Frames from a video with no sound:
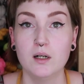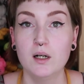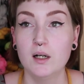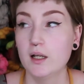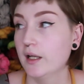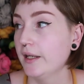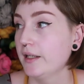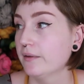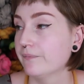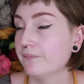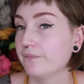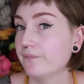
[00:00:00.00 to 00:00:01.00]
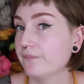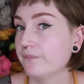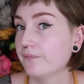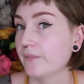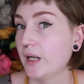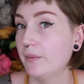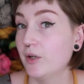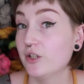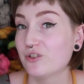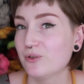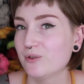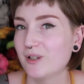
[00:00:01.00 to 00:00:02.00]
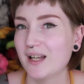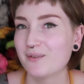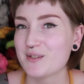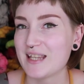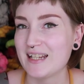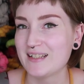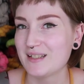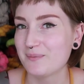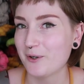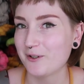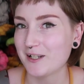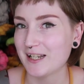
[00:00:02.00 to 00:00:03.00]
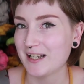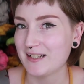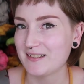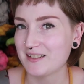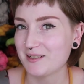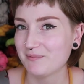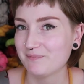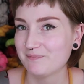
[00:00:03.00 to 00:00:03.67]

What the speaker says: I am unsure how to end this podcast.